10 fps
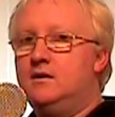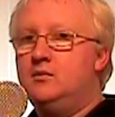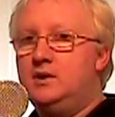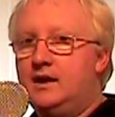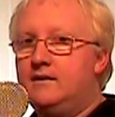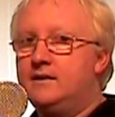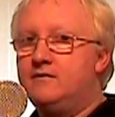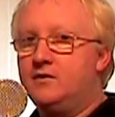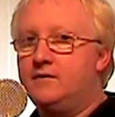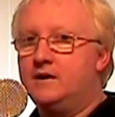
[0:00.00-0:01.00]
We have a
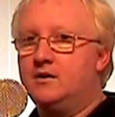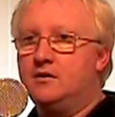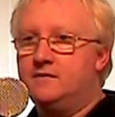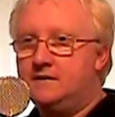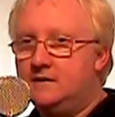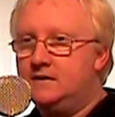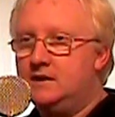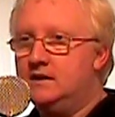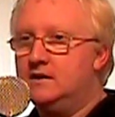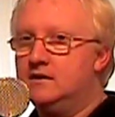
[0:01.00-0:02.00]
woofer of
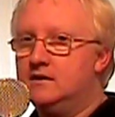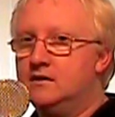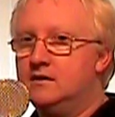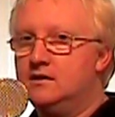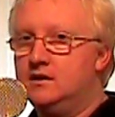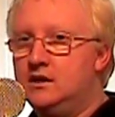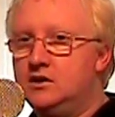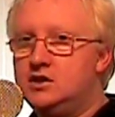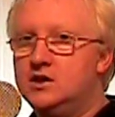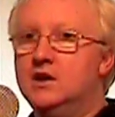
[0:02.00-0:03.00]
15
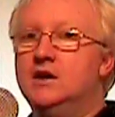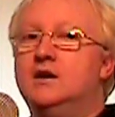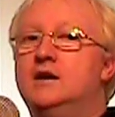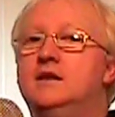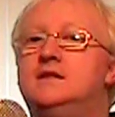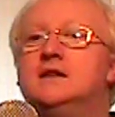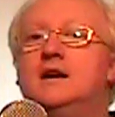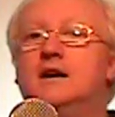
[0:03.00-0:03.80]
inch. It's an